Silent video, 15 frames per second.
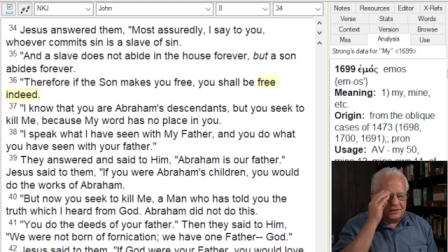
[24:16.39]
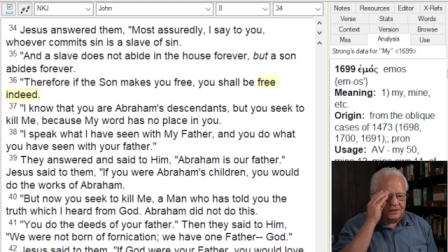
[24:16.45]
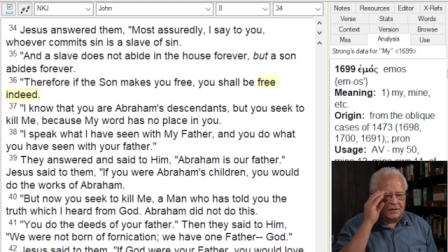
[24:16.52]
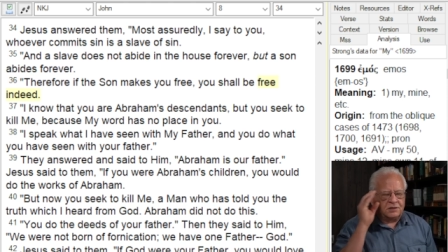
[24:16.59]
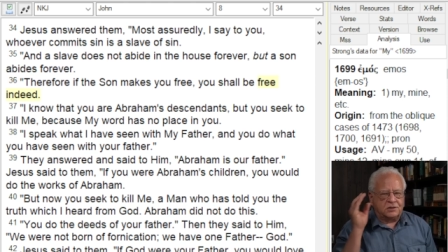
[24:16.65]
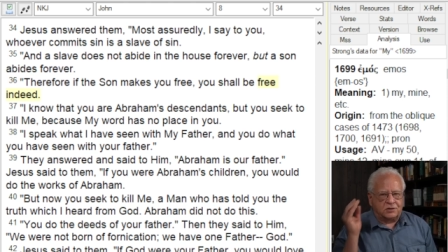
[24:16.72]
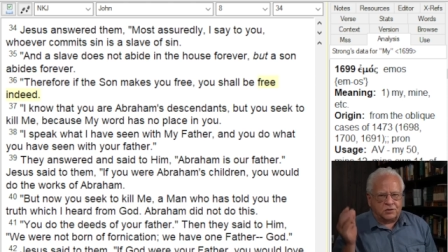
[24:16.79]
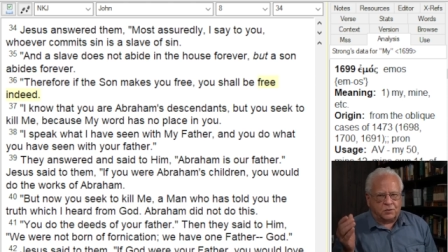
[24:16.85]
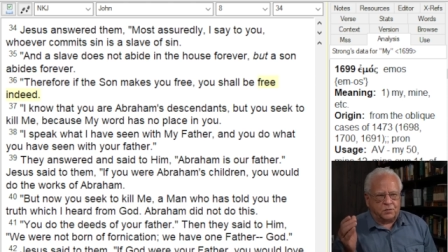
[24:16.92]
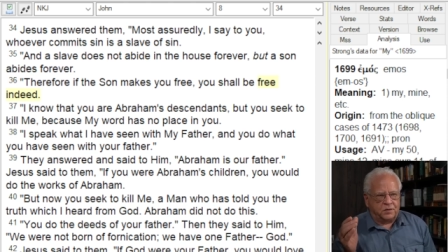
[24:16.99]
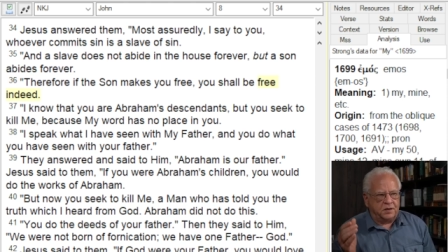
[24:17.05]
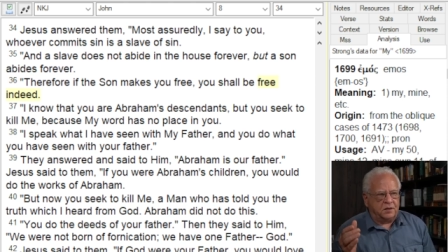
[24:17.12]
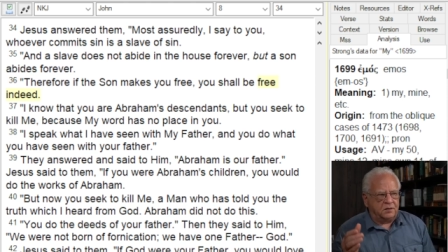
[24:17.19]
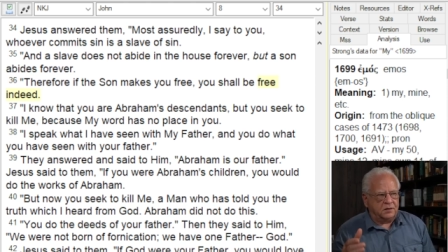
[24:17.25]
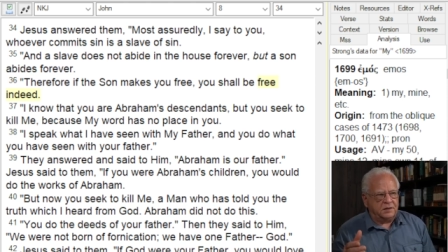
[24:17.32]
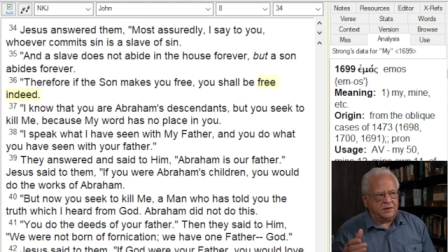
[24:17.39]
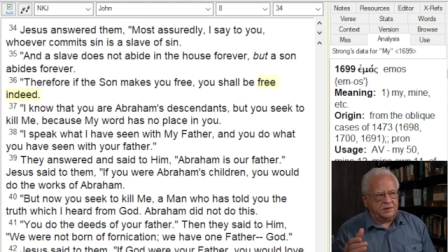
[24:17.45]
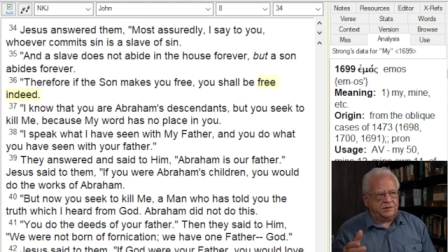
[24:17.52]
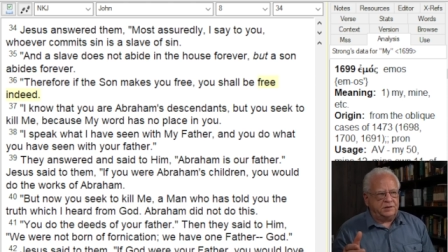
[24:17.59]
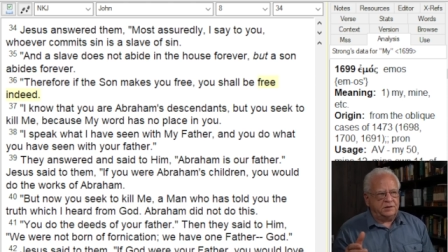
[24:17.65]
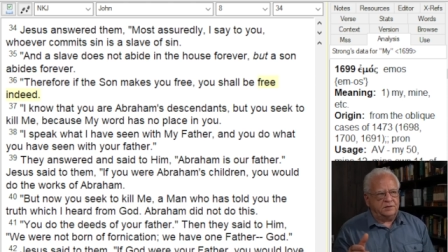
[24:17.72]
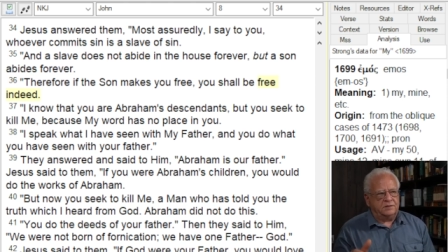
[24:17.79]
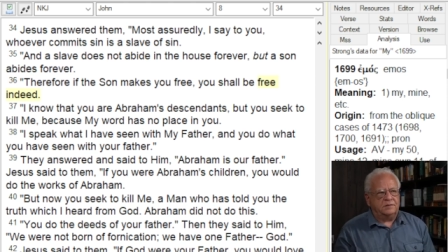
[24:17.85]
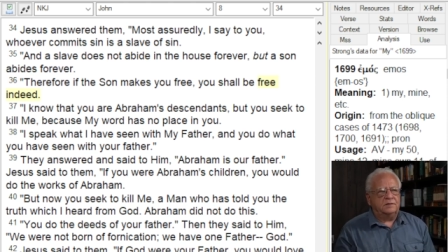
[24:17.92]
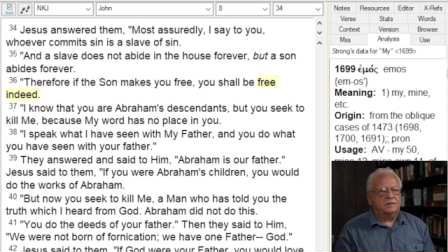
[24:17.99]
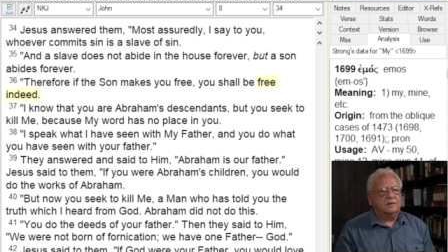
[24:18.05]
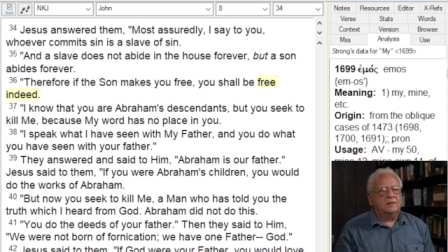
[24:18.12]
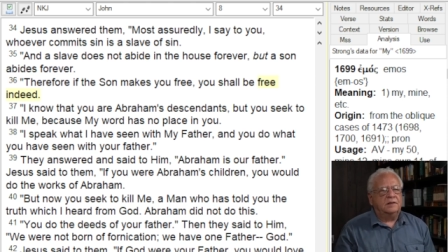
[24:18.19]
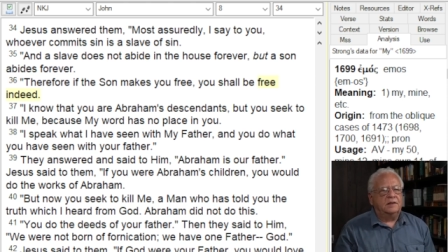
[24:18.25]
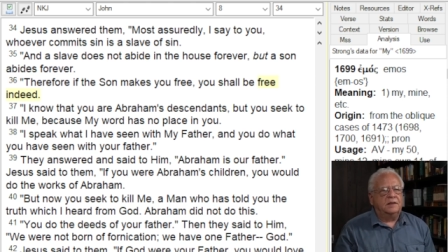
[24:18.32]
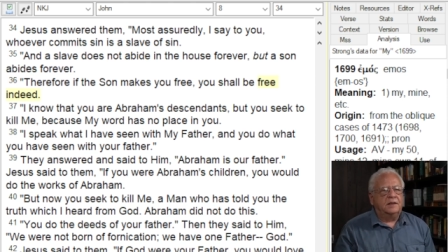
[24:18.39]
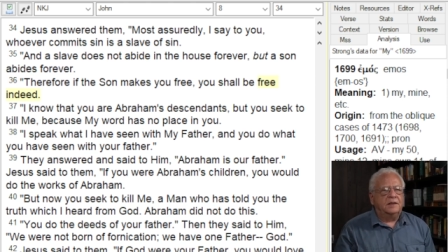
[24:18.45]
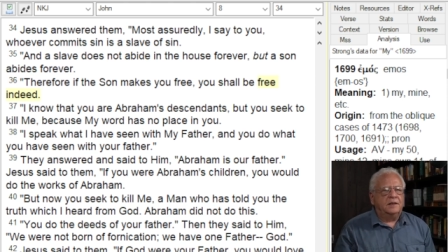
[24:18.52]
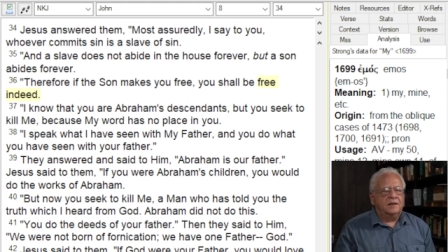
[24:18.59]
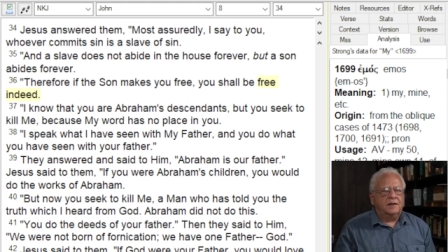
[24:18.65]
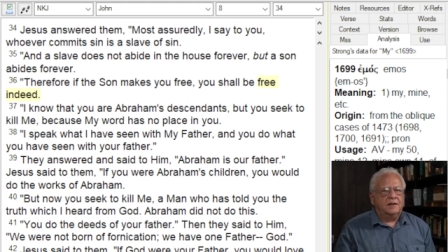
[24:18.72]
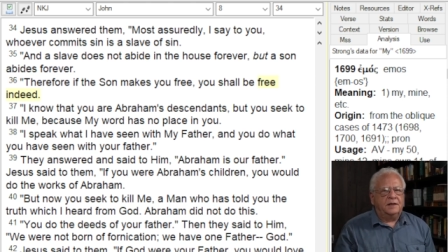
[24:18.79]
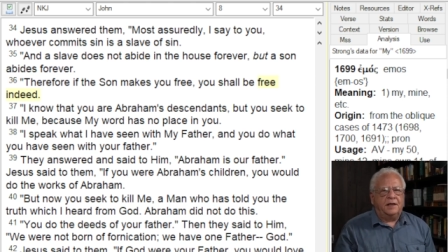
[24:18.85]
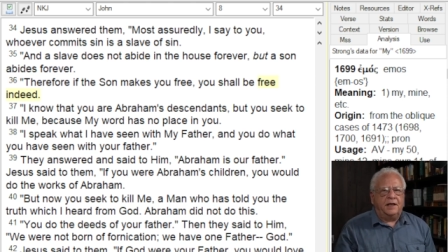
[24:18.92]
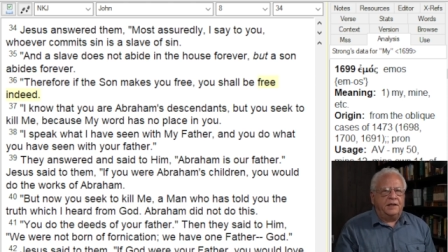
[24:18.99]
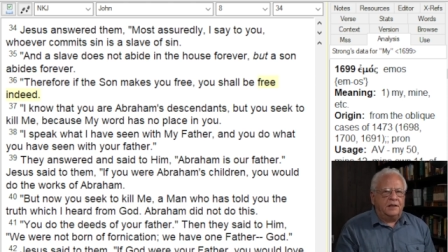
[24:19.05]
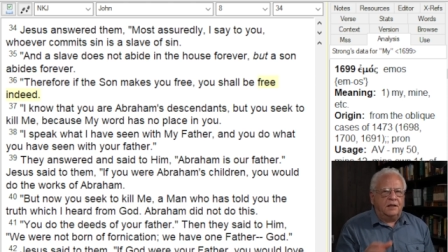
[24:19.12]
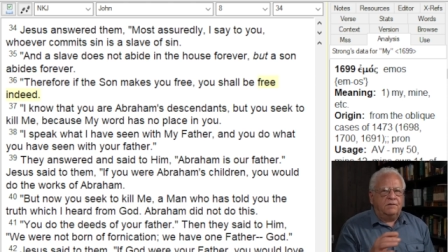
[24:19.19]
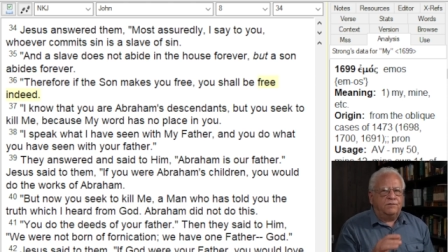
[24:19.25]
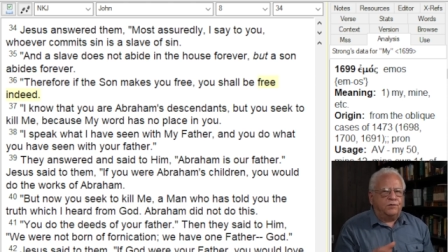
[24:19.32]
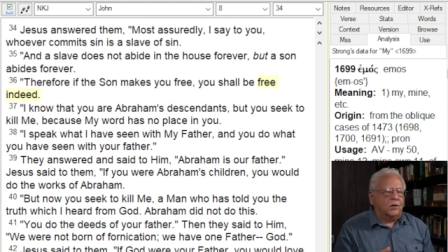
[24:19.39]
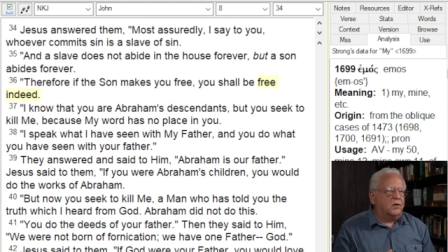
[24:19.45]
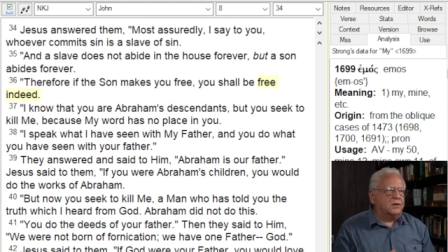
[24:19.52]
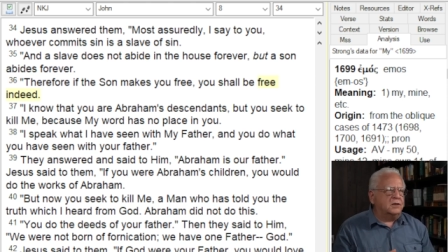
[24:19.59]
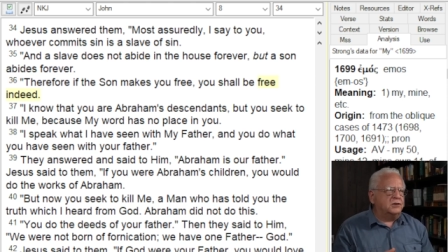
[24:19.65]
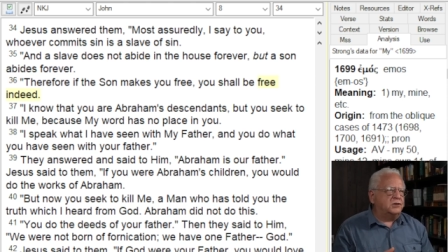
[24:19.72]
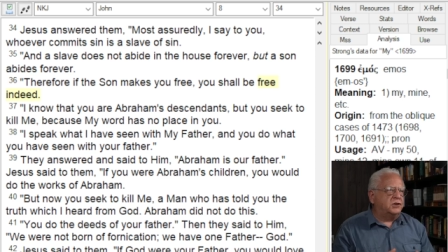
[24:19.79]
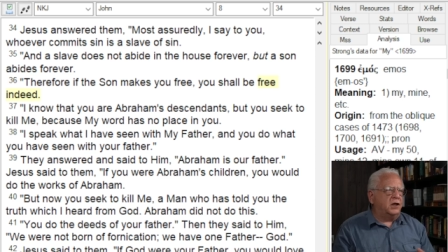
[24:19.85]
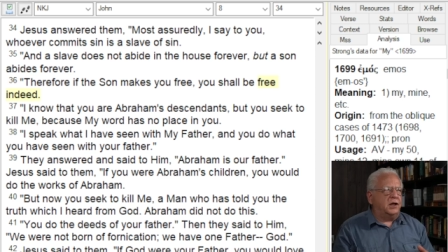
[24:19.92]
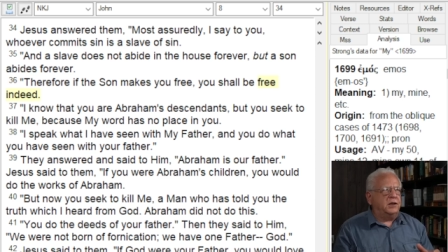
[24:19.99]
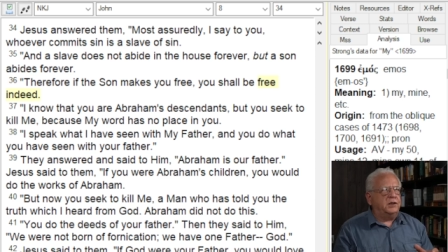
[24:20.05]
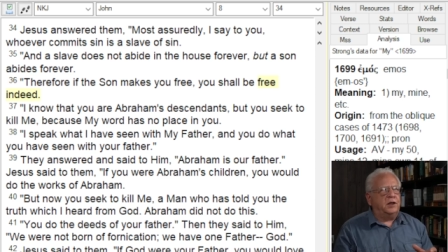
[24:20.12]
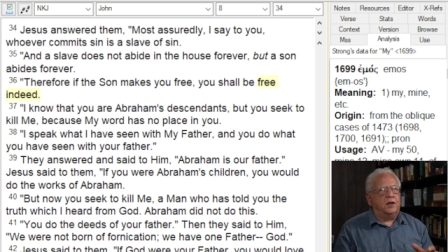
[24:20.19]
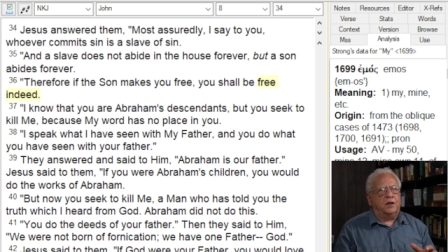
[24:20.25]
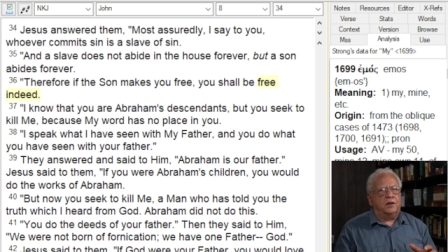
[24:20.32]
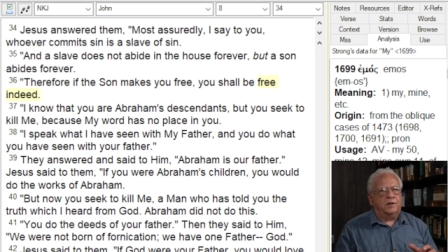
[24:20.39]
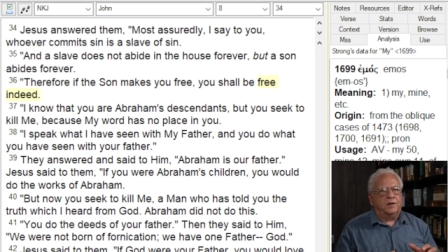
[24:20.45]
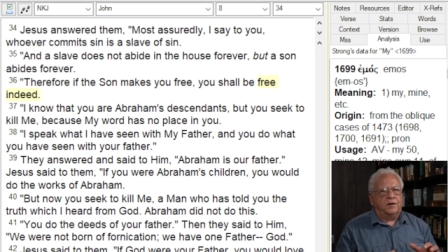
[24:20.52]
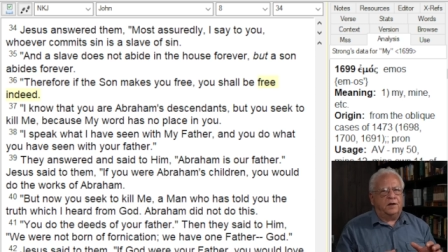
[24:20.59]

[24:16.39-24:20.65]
This is the real issue he didn't focus on the